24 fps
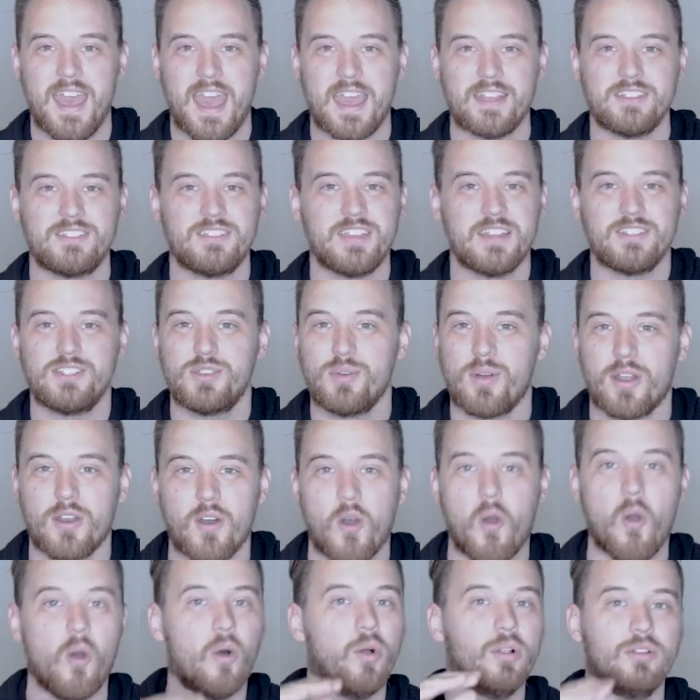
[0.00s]
and sets you on a
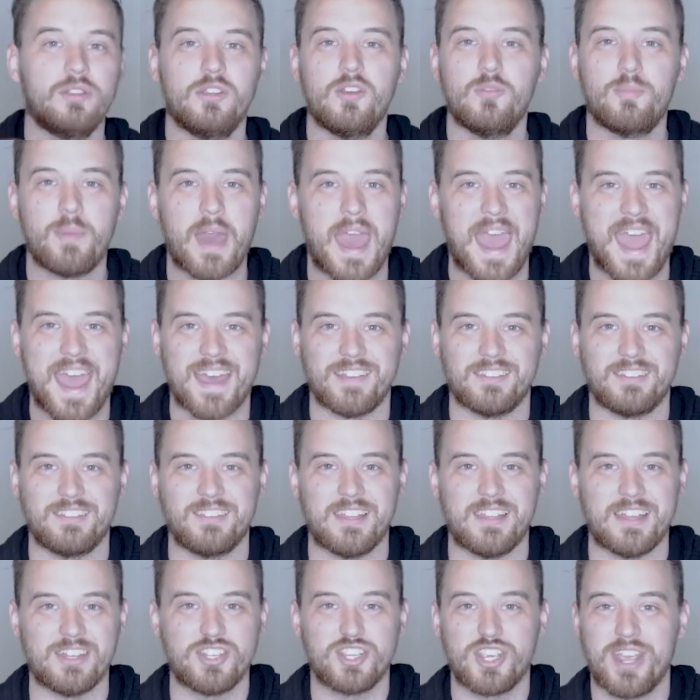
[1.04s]
whole new path
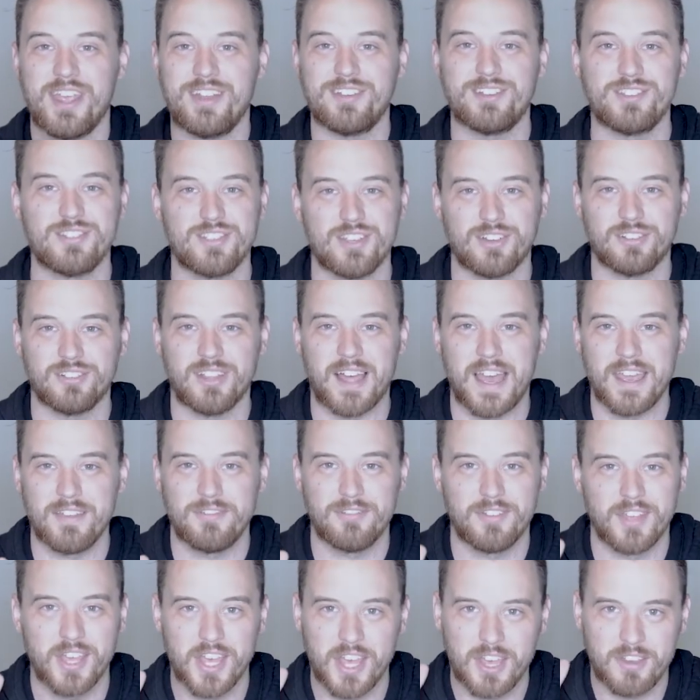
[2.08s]
that changes your life